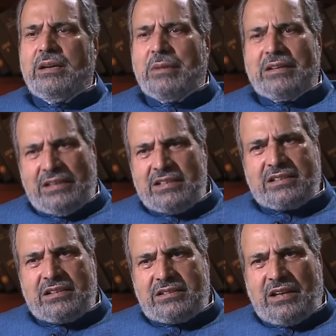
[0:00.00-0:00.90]
But
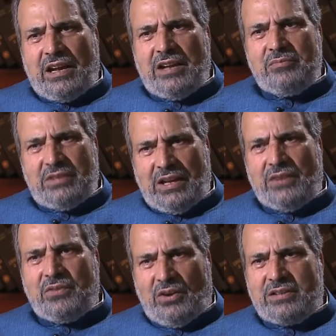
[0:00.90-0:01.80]
this time they
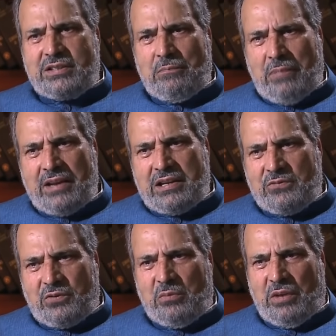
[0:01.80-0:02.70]
have got some
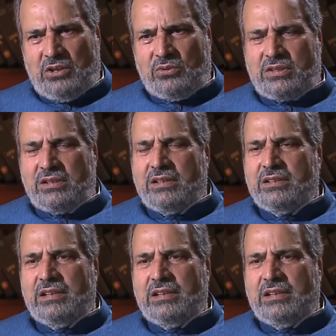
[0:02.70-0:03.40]
backing from IOC.